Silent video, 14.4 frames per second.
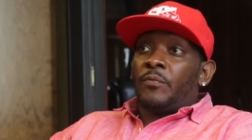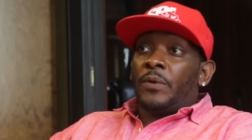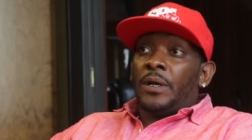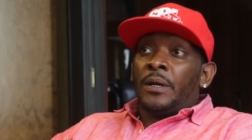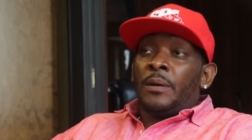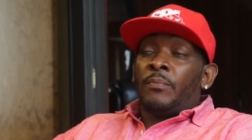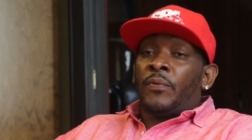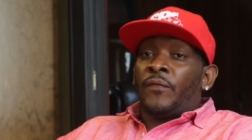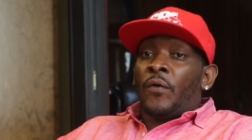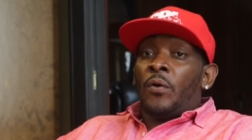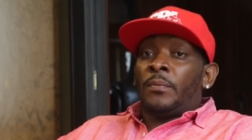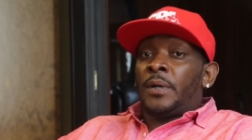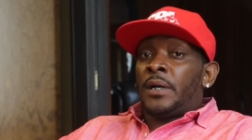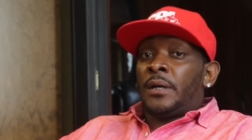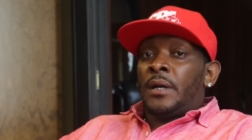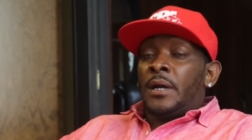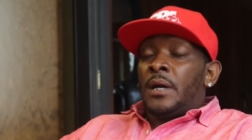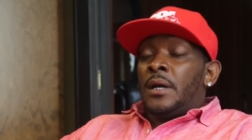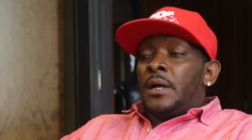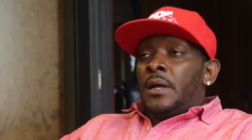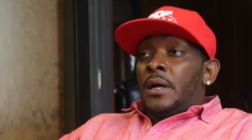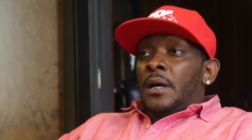really performed in
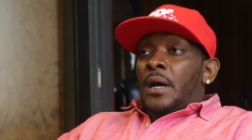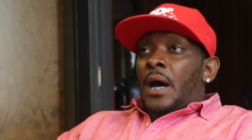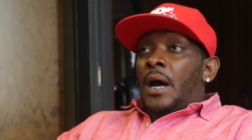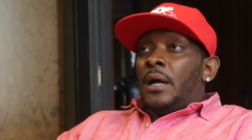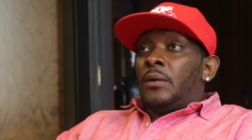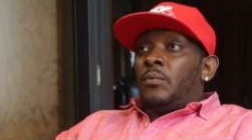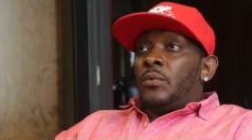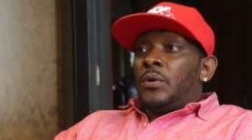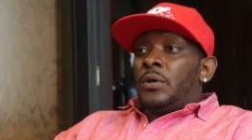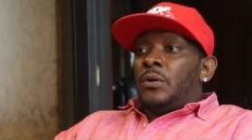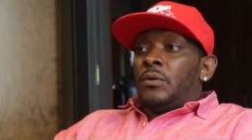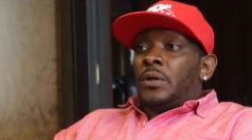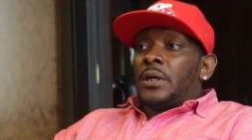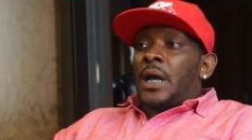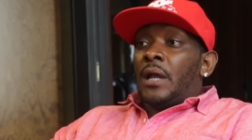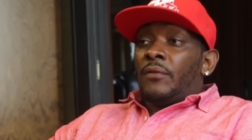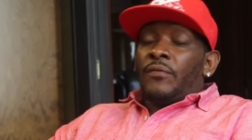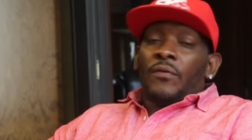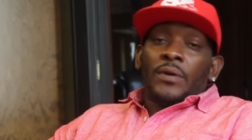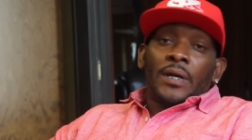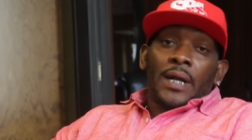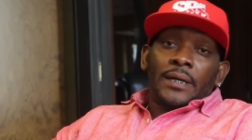Hollywood or
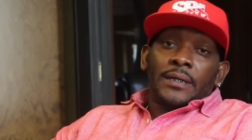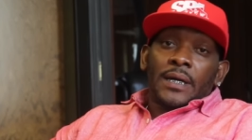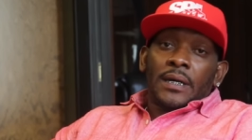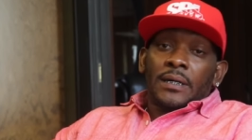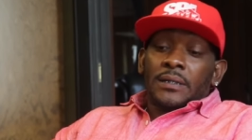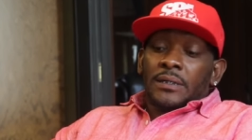California like that